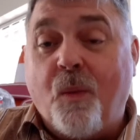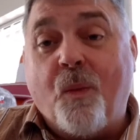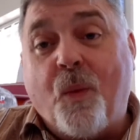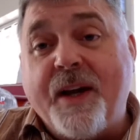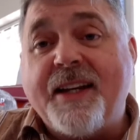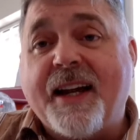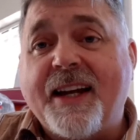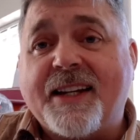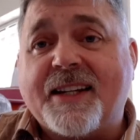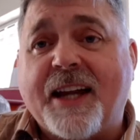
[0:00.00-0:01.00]
We
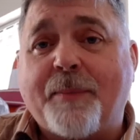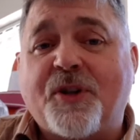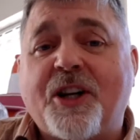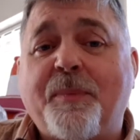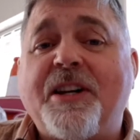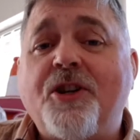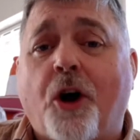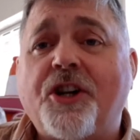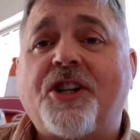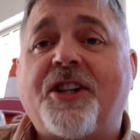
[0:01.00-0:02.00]
accept that it'd be
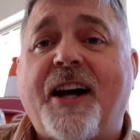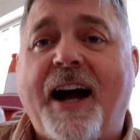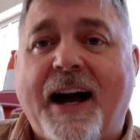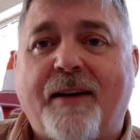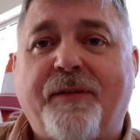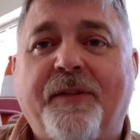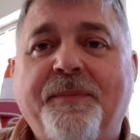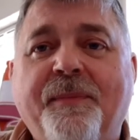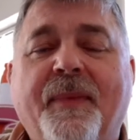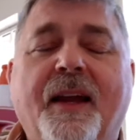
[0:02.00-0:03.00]
nice to have
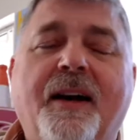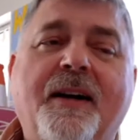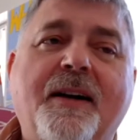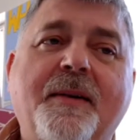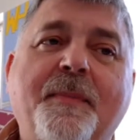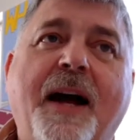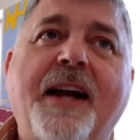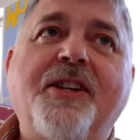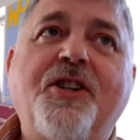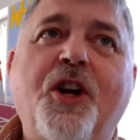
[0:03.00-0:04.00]
a
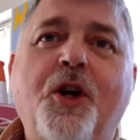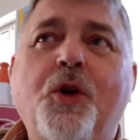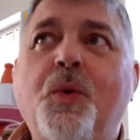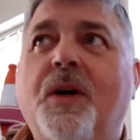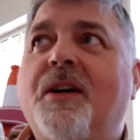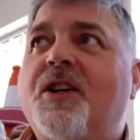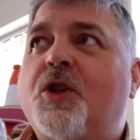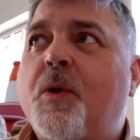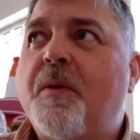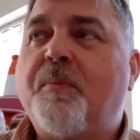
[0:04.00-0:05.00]
new
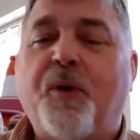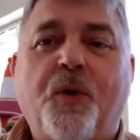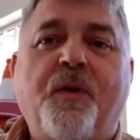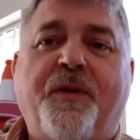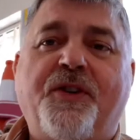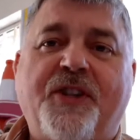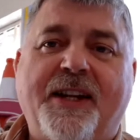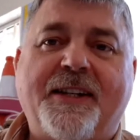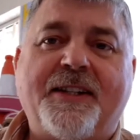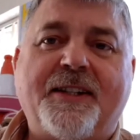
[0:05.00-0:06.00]
swimming pool
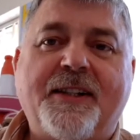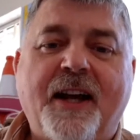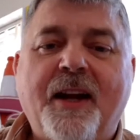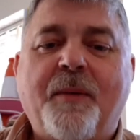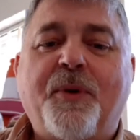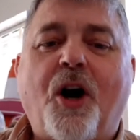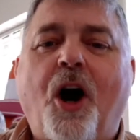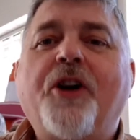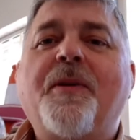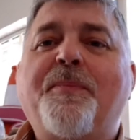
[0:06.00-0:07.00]
facility, but
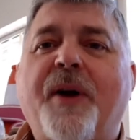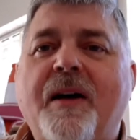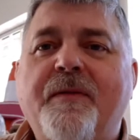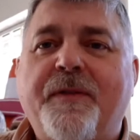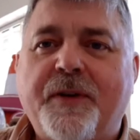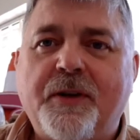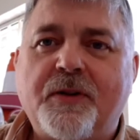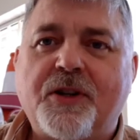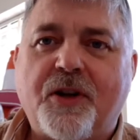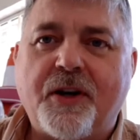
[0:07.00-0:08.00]
on a brownfield
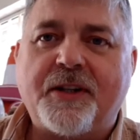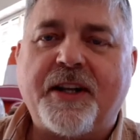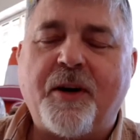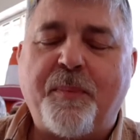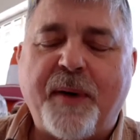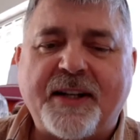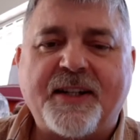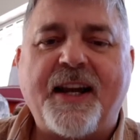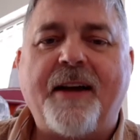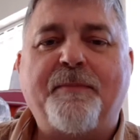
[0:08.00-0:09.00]
site. There are
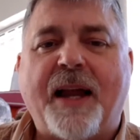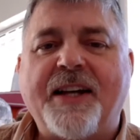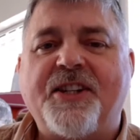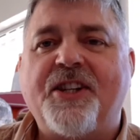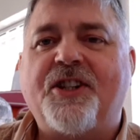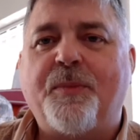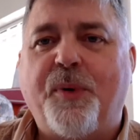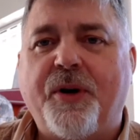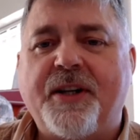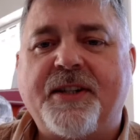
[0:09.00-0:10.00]
better places to
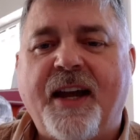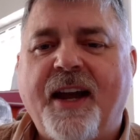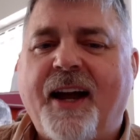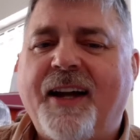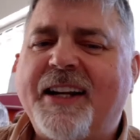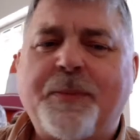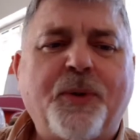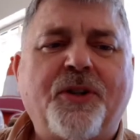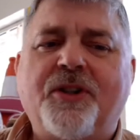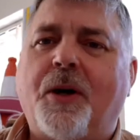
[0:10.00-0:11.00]
put it, and let's be
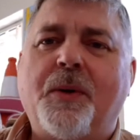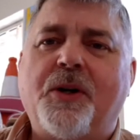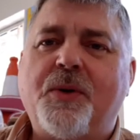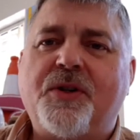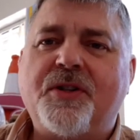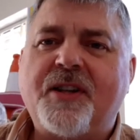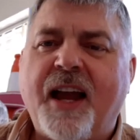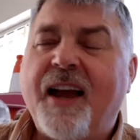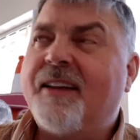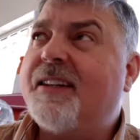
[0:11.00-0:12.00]
under no illusions,
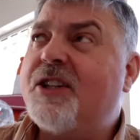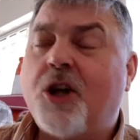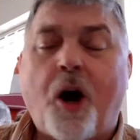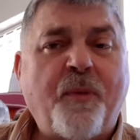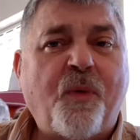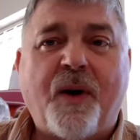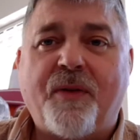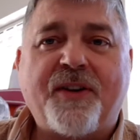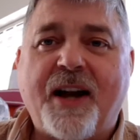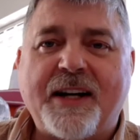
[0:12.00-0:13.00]
this
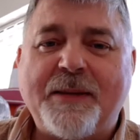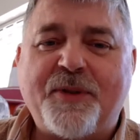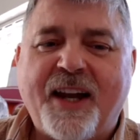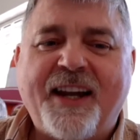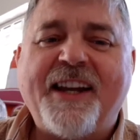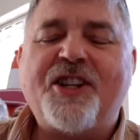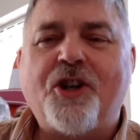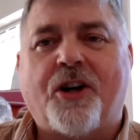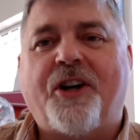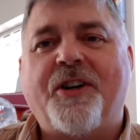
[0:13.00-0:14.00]
Commonwealth Games is
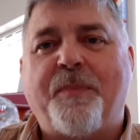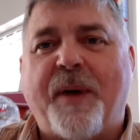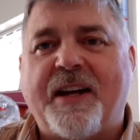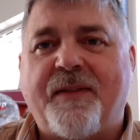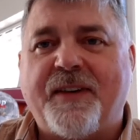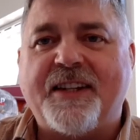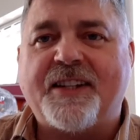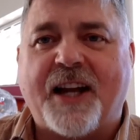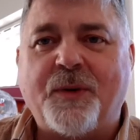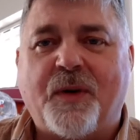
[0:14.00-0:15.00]
not going to benefit
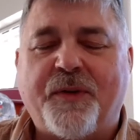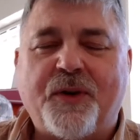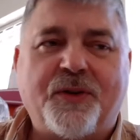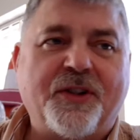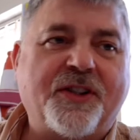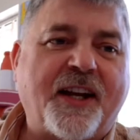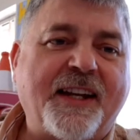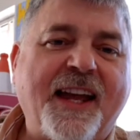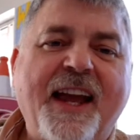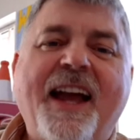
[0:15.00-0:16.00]
Sandwell, for goodness
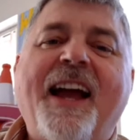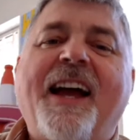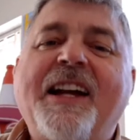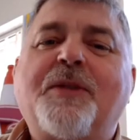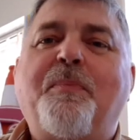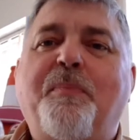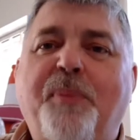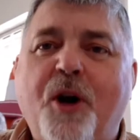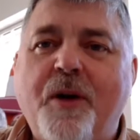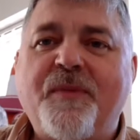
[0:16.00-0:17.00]
sake. It's
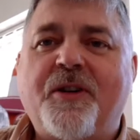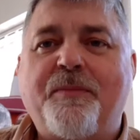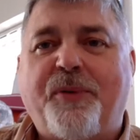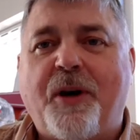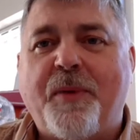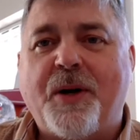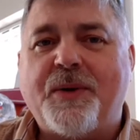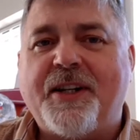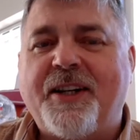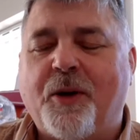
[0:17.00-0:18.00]
Birmingham
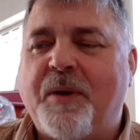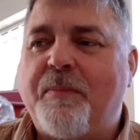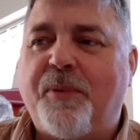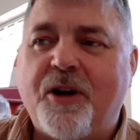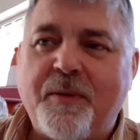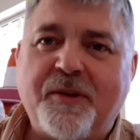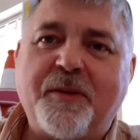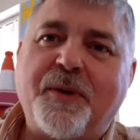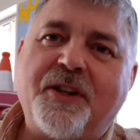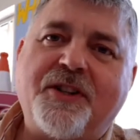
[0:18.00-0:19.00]
promoted, it'll be
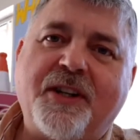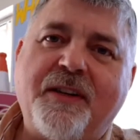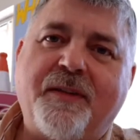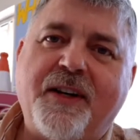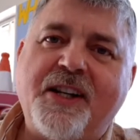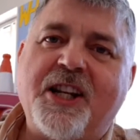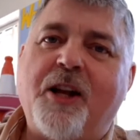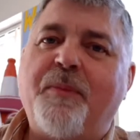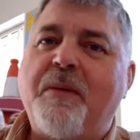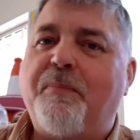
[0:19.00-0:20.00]
Birmingham on the TVs,
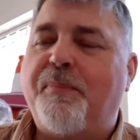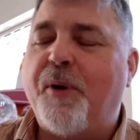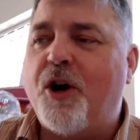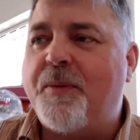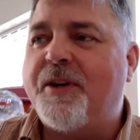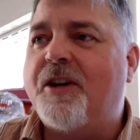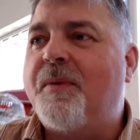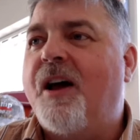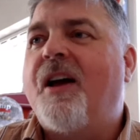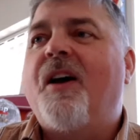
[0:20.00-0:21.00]
it'll be
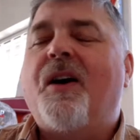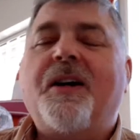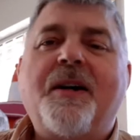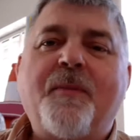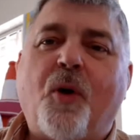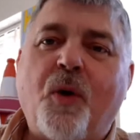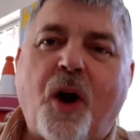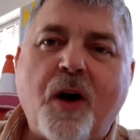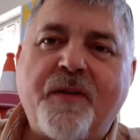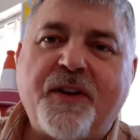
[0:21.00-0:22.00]
Birmingham all
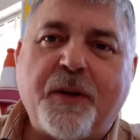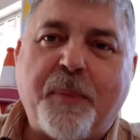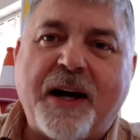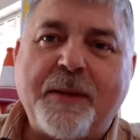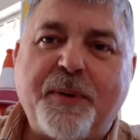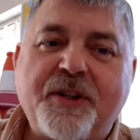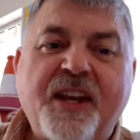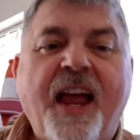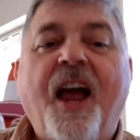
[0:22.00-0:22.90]
over the papers.